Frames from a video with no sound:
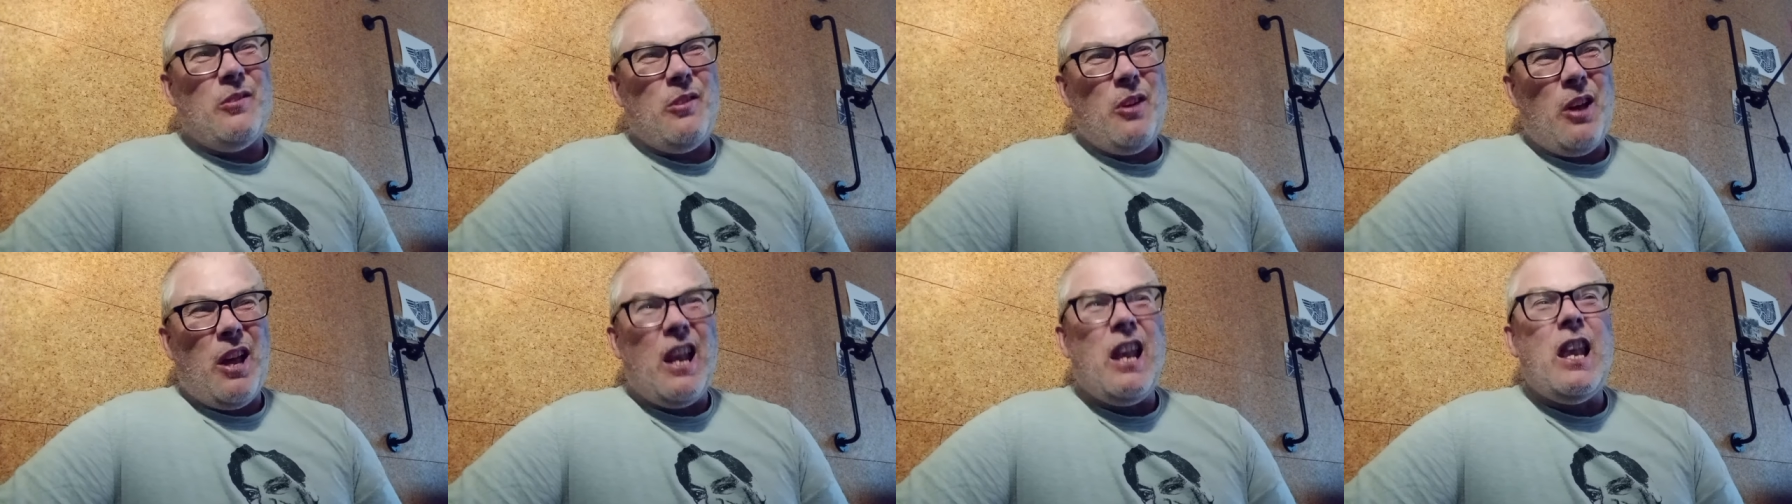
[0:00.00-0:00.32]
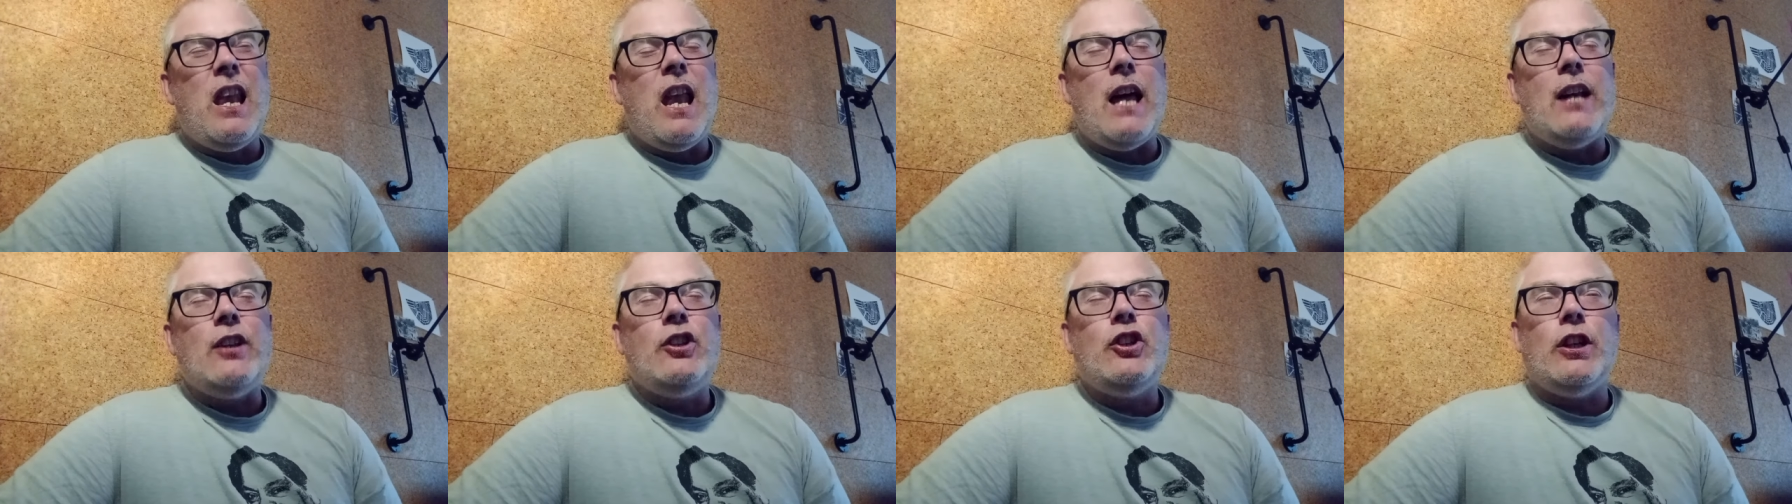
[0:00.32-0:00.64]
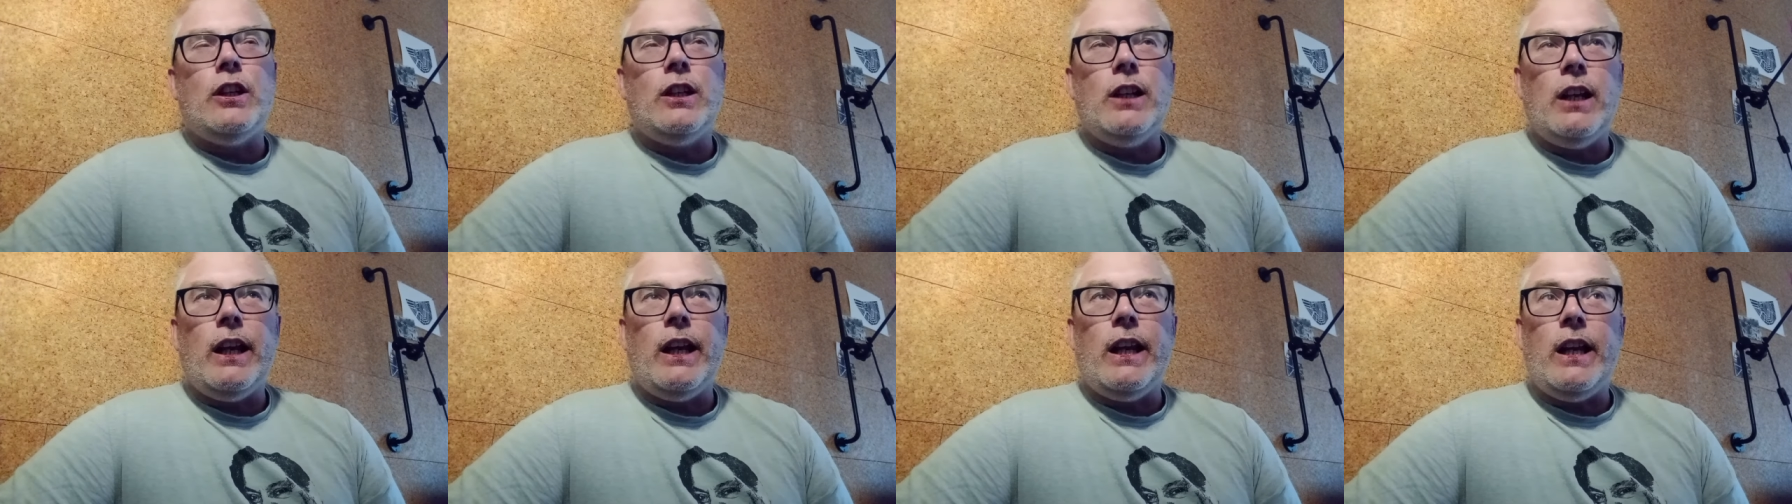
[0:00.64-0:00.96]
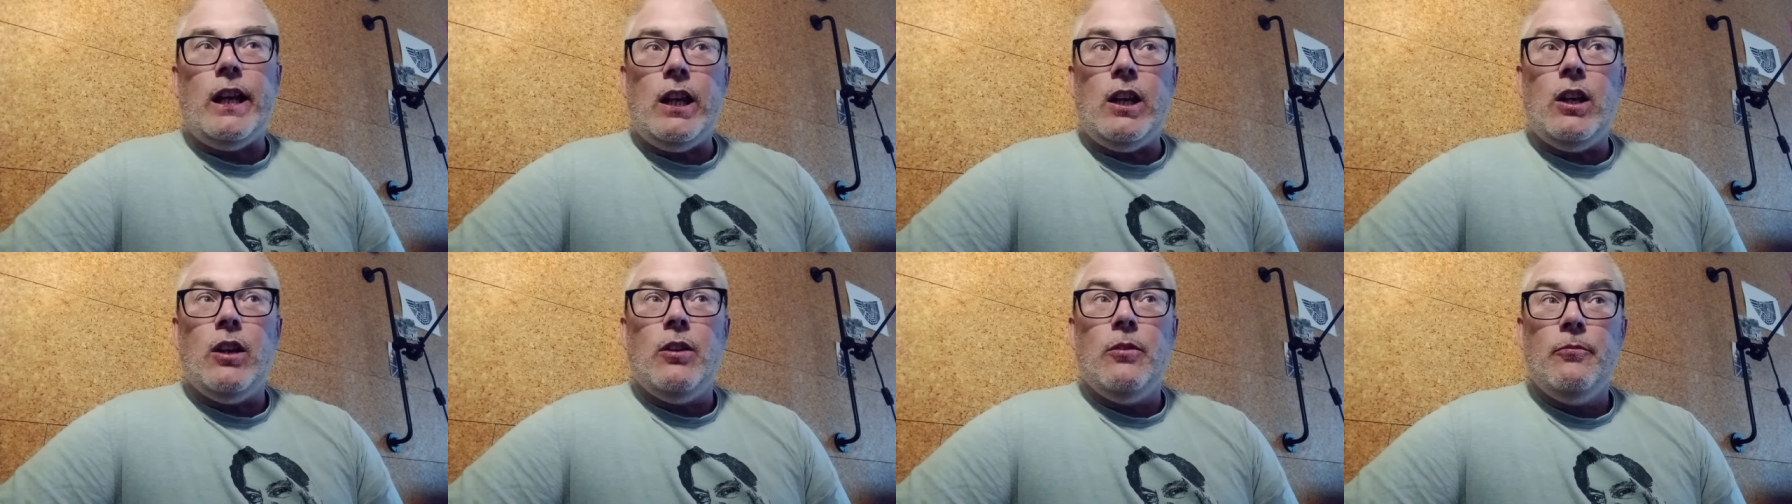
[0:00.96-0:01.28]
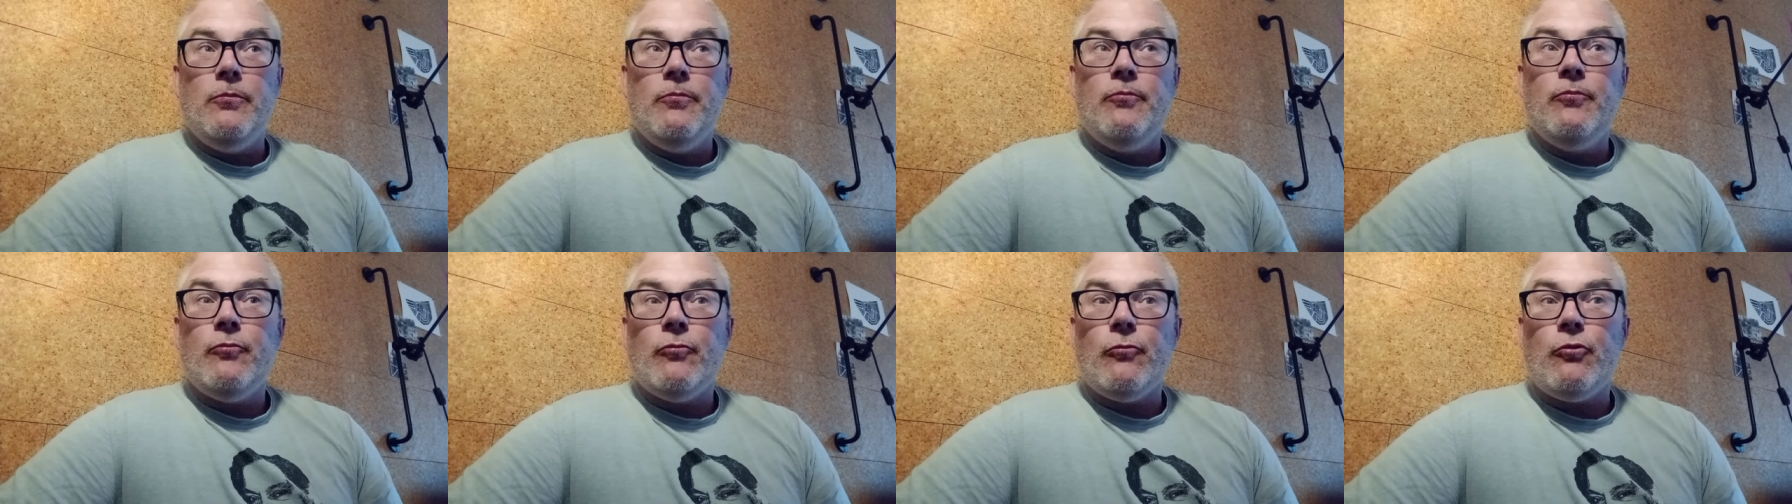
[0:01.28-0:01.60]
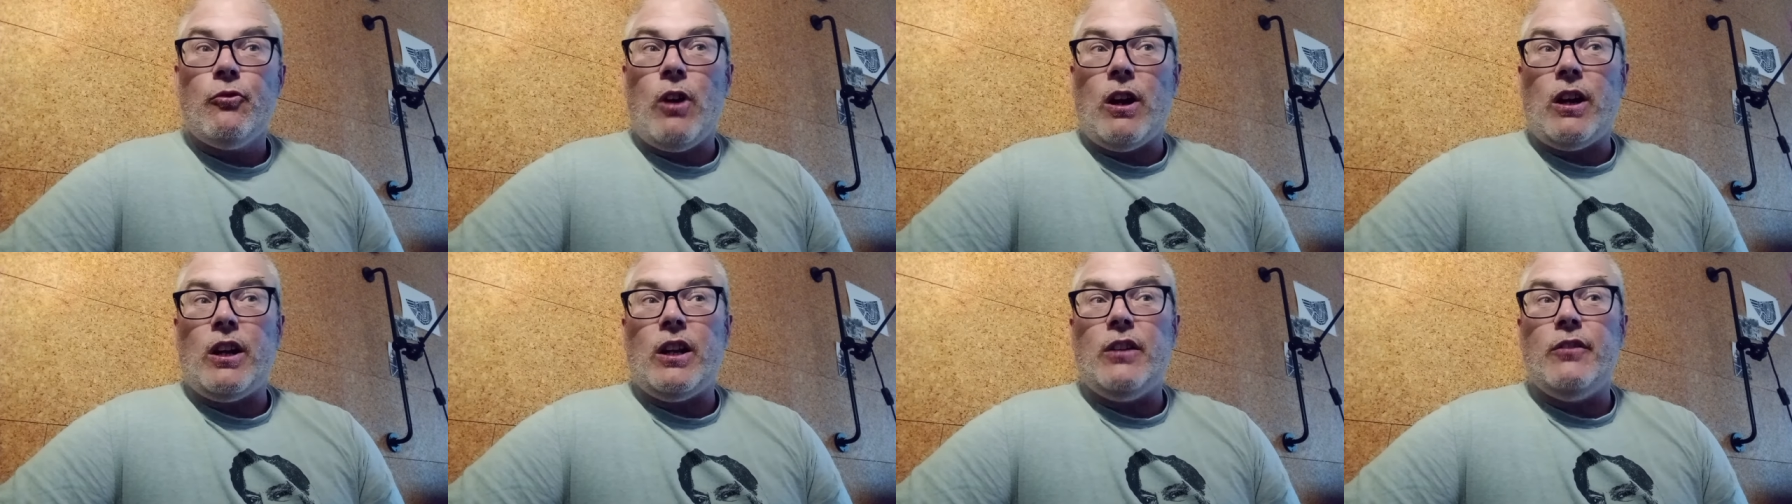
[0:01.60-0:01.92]
allegedly
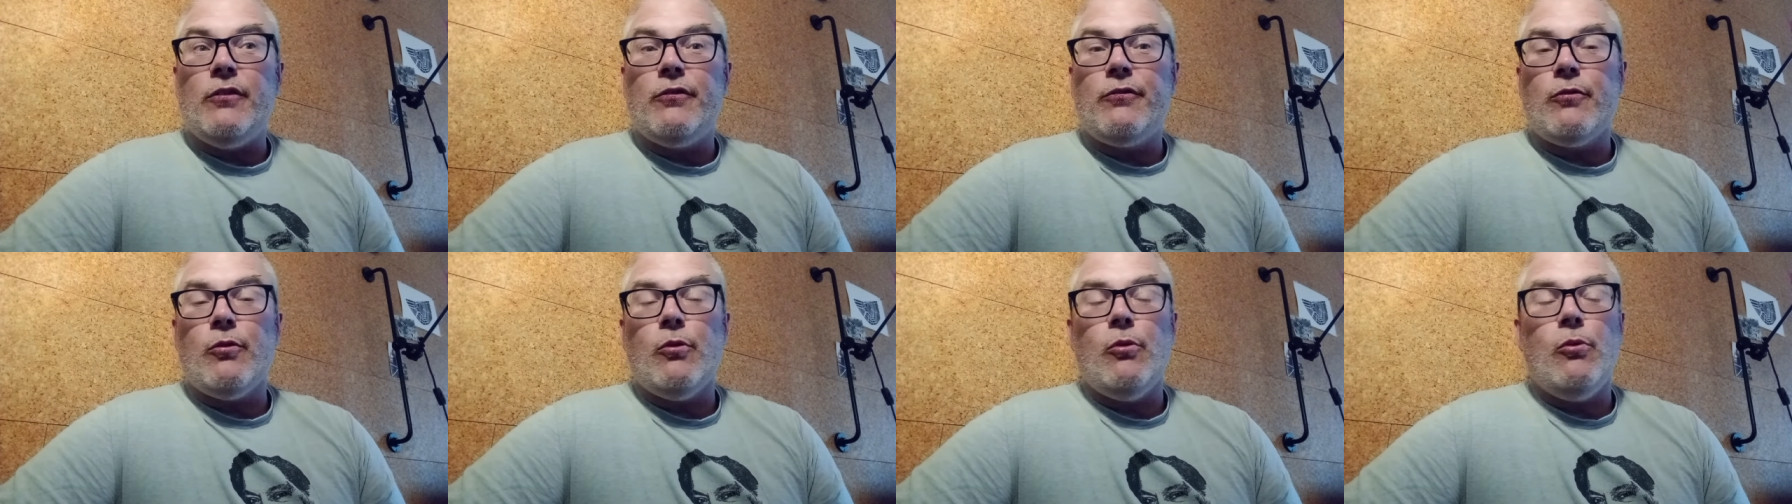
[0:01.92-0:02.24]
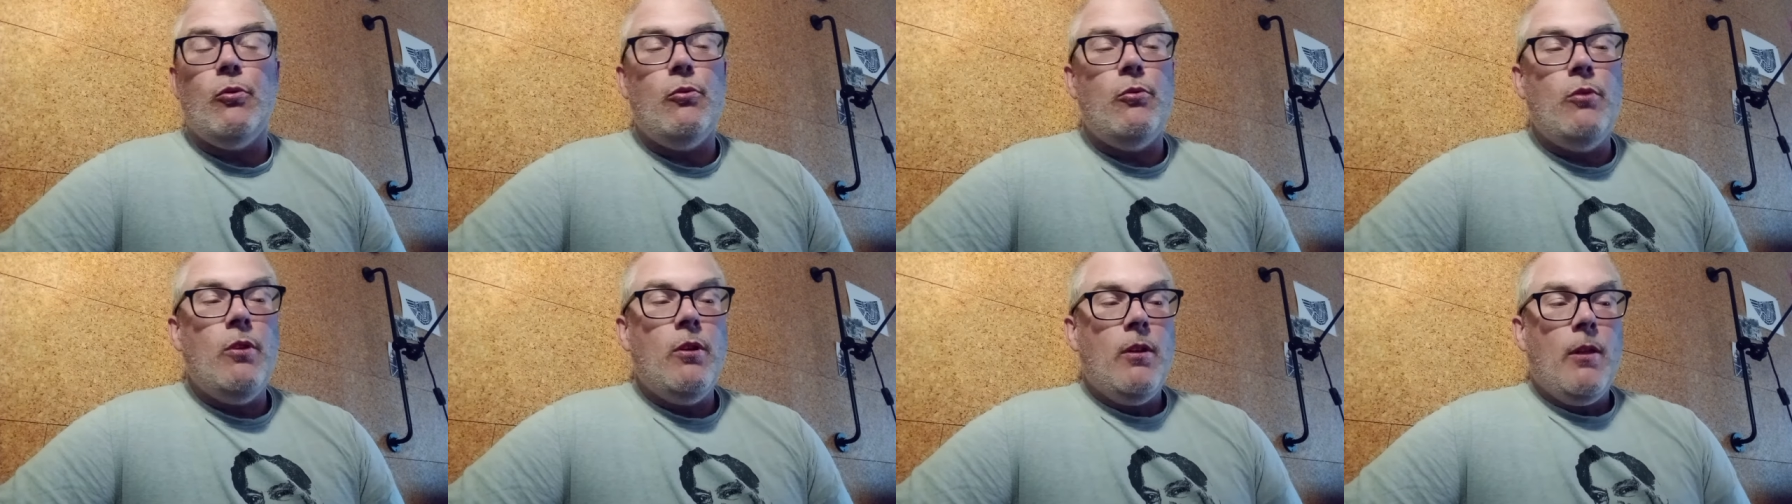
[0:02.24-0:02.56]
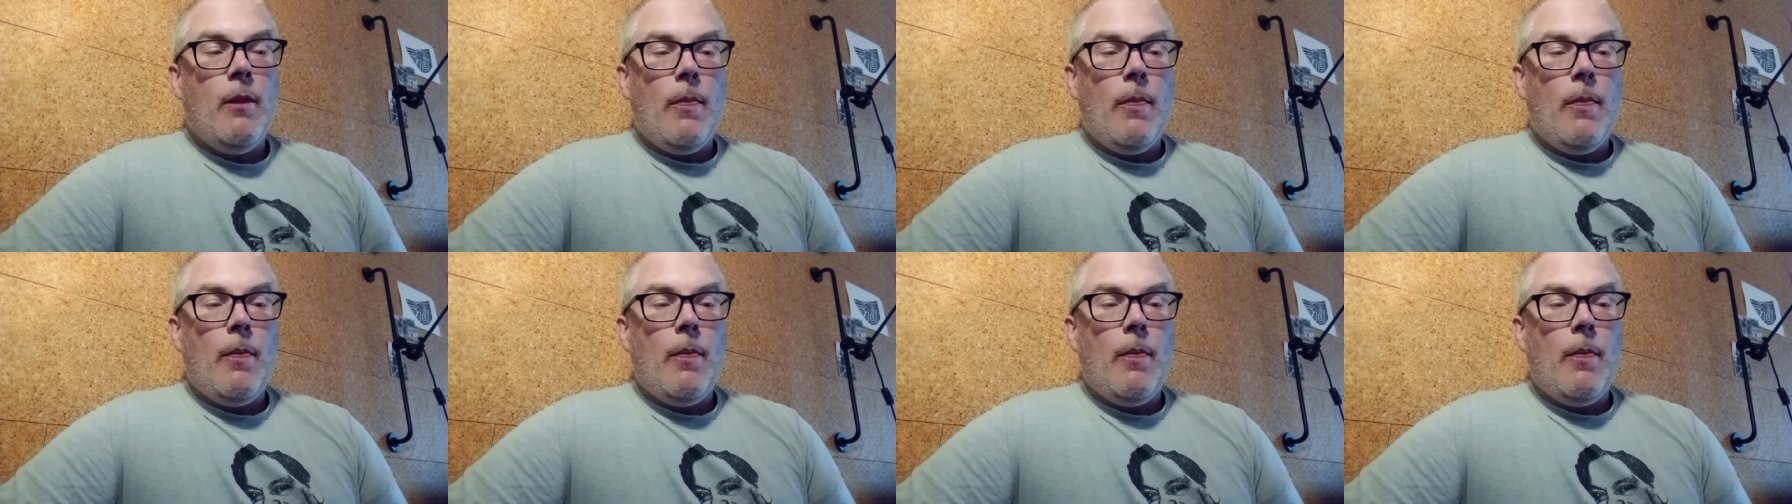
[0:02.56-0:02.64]
running for all,